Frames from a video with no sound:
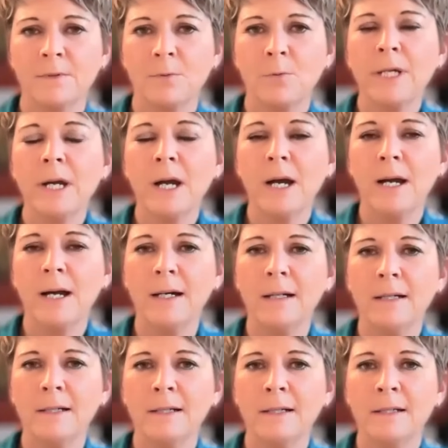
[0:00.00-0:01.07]
We
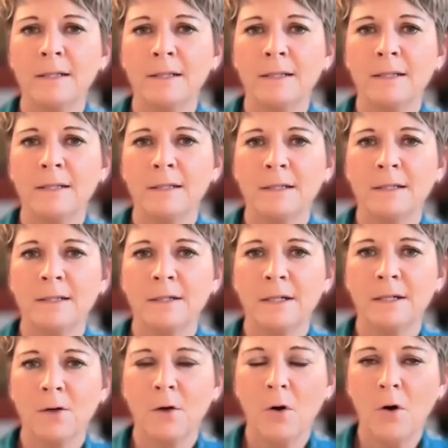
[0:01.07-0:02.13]
are
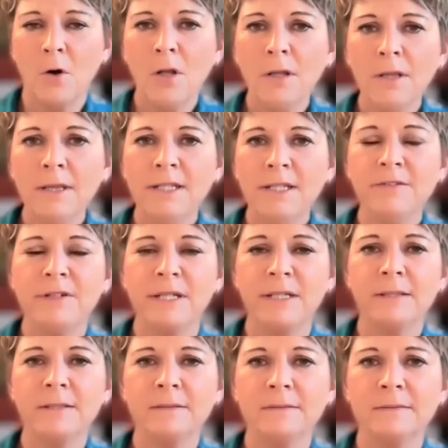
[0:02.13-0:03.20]
all
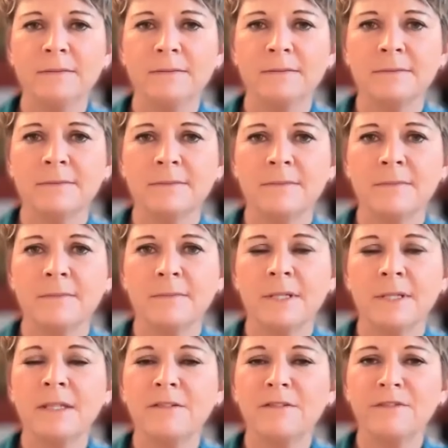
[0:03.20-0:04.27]
living
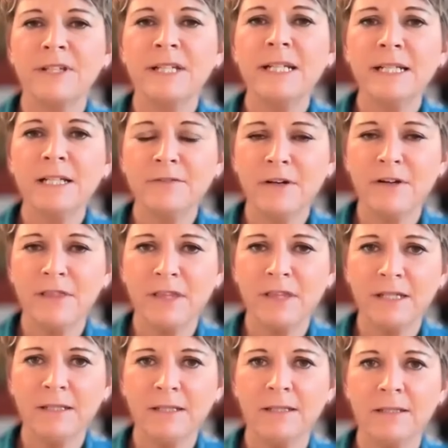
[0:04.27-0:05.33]
in the feeling of our
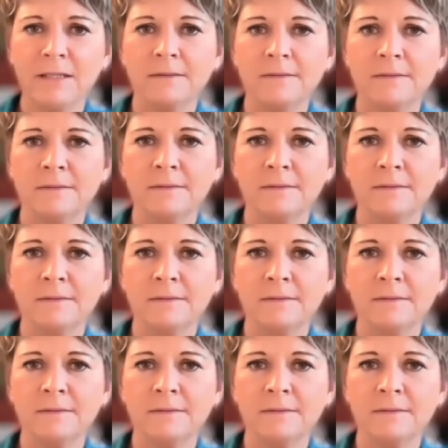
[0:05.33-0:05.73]
thinking.